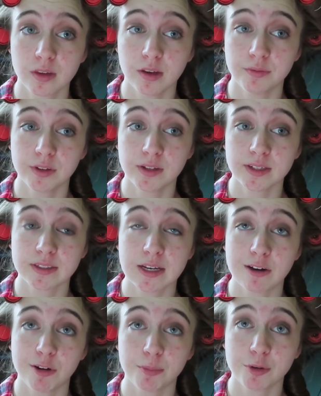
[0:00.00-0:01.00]
I feel like
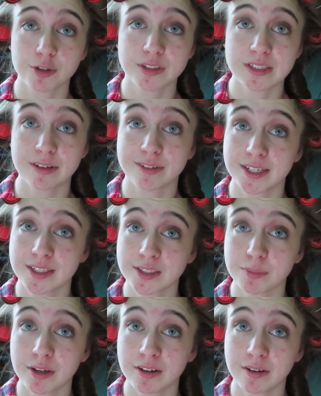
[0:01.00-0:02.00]
now I'm more
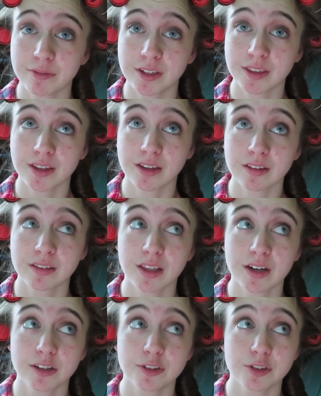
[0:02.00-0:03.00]
serious about everything
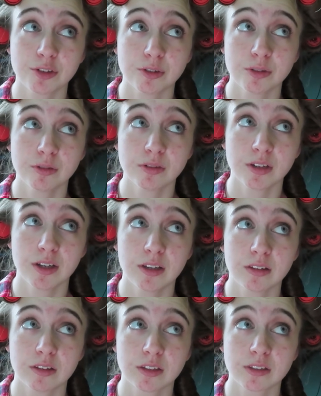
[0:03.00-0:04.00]
that I do
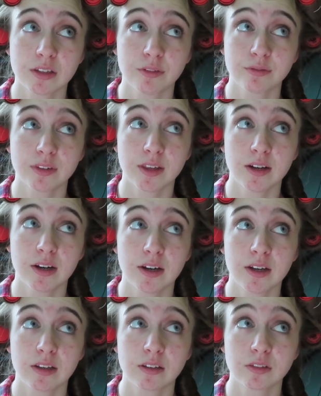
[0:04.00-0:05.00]
and the stuff that
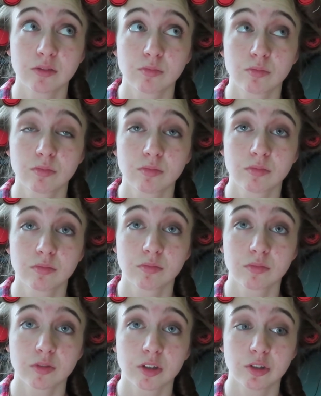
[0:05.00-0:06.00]
I
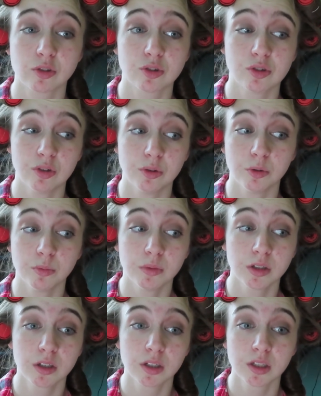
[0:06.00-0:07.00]
consume.